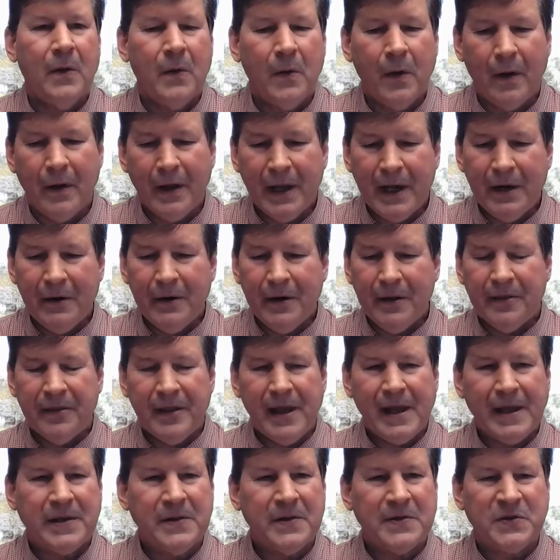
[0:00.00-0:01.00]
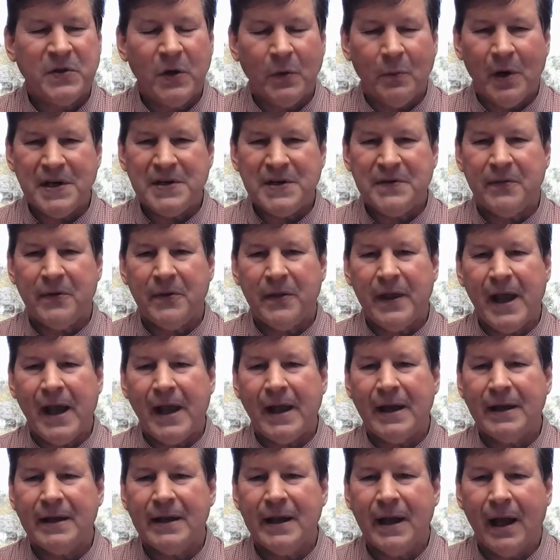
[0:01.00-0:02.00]
Well, Aaron, thank you so much for
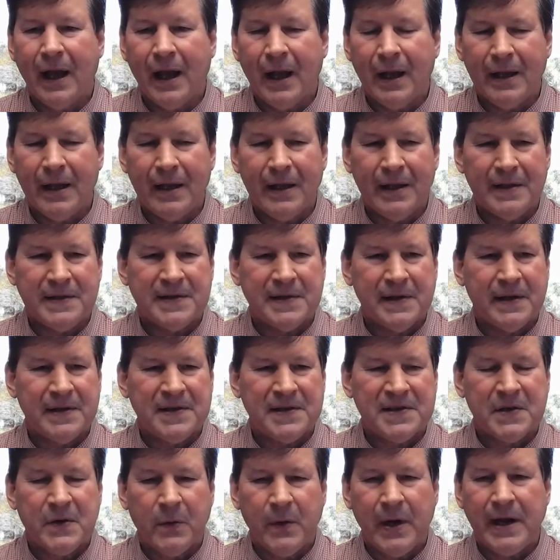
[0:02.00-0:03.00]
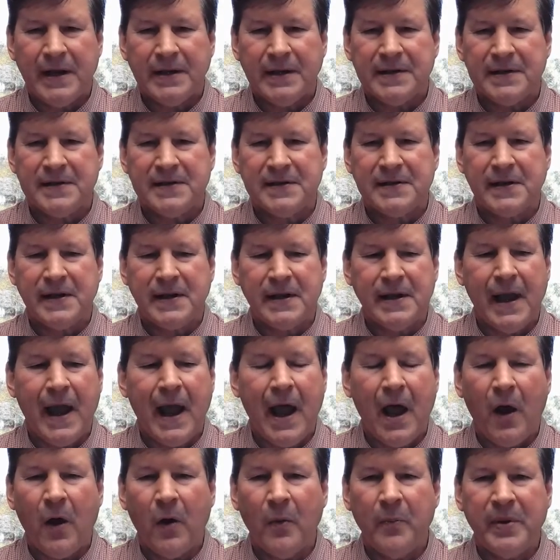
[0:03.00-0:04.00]
that. It's great to see
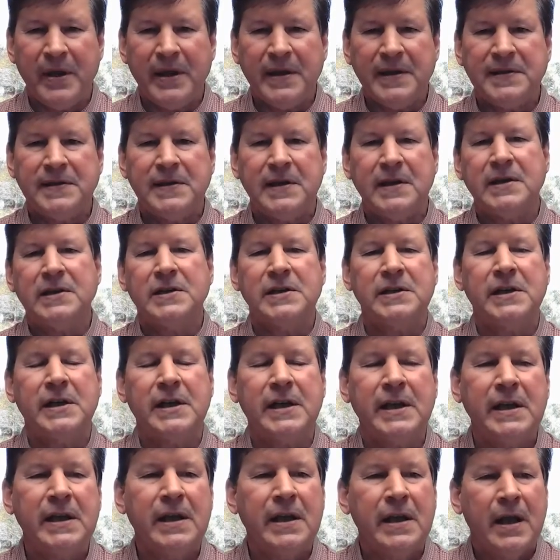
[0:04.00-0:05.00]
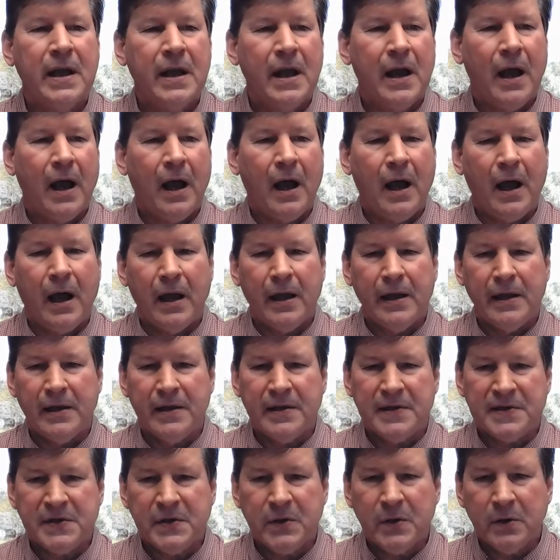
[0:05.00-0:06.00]
how BCG
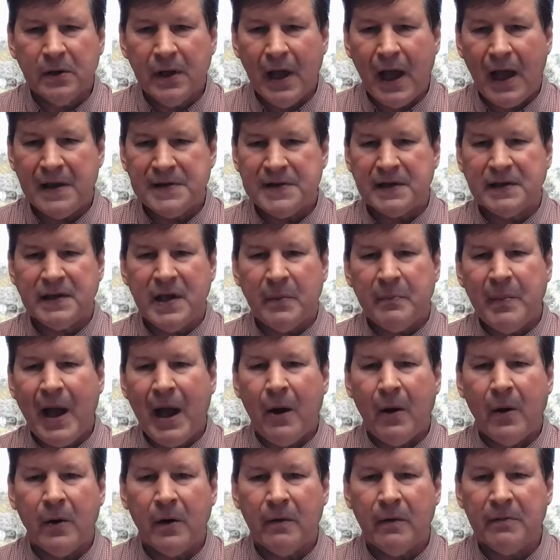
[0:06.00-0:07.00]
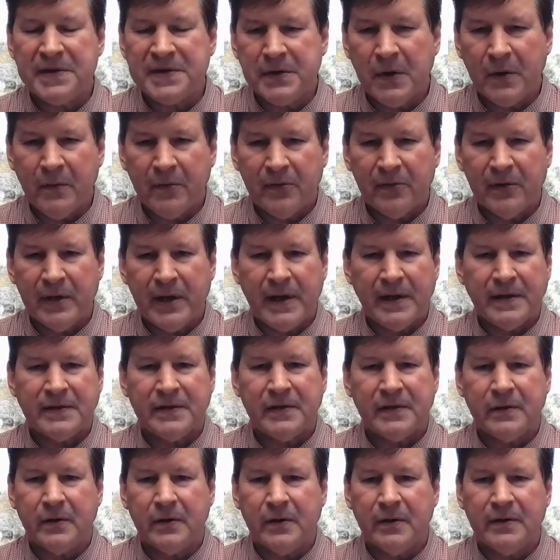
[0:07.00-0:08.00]
is utilizing the power of Snowflake
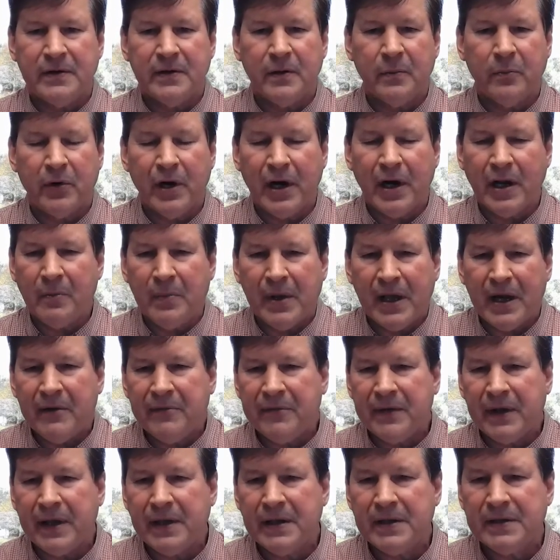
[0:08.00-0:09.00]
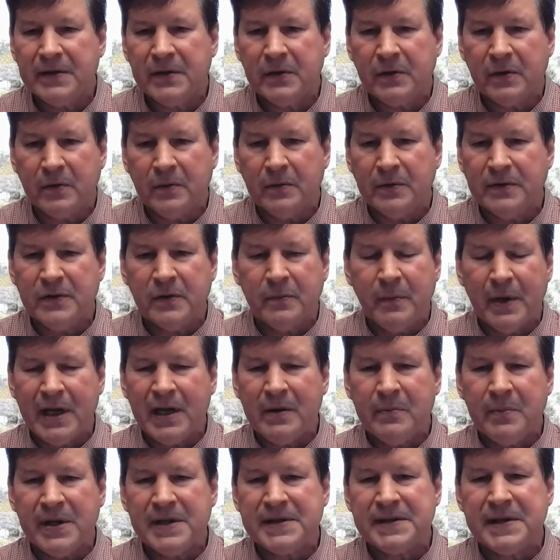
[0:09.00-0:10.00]
to bring benefit to
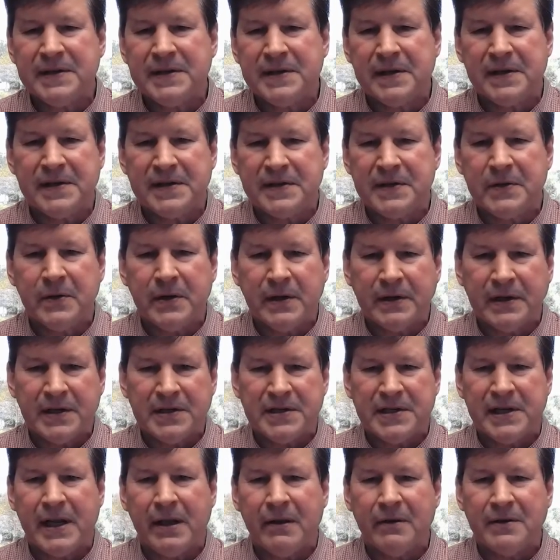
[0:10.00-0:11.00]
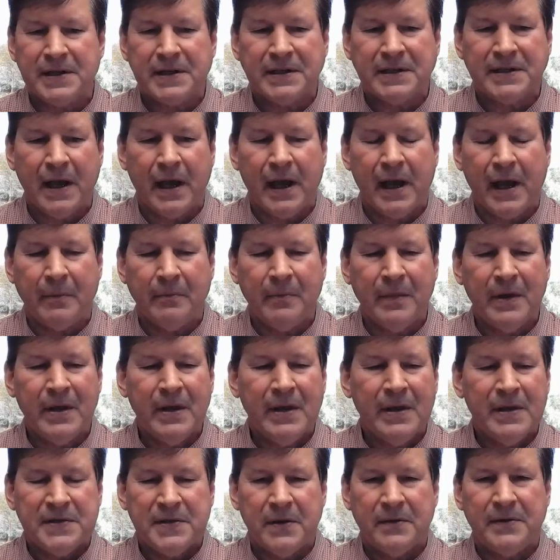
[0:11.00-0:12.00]
many businesses during this challenging time.
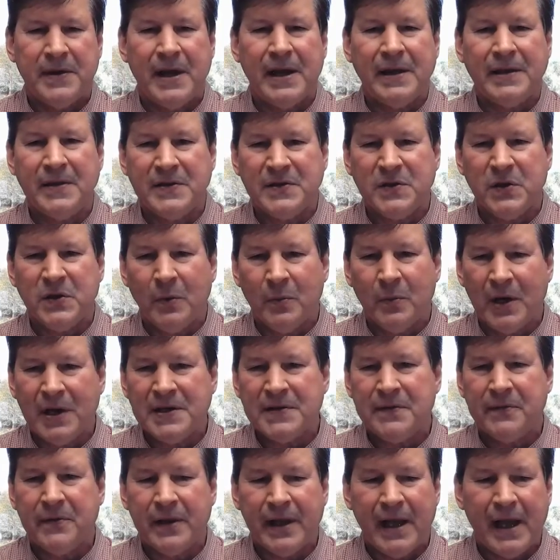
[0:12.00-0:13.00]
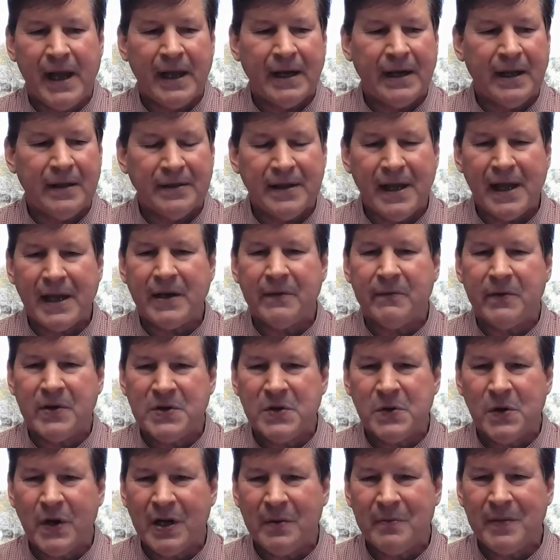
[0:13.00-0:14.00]
So thank you so much for that, and thank you for
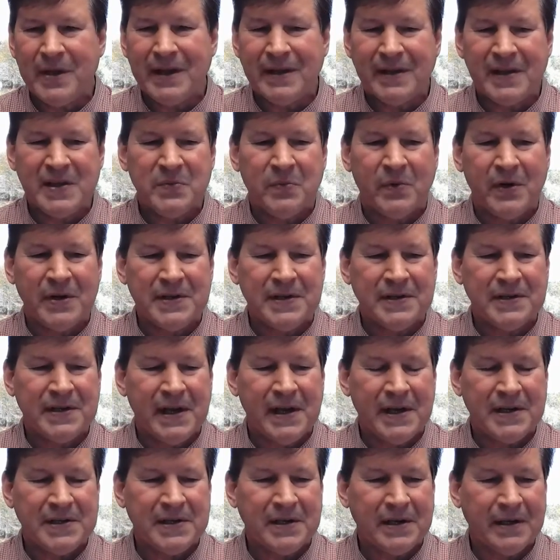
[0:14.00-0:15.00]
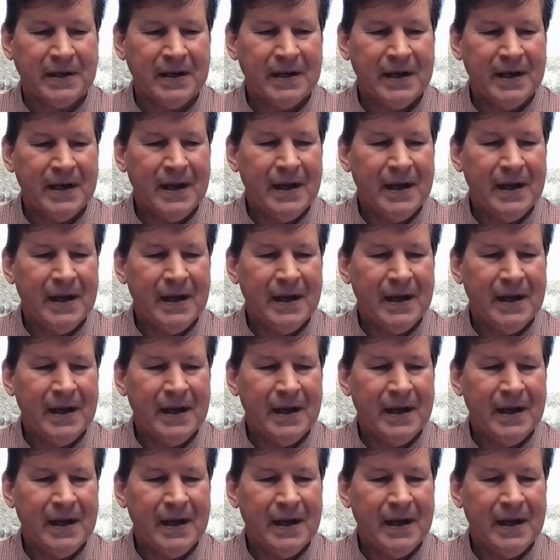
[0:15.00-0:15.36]
joining me in this presentation.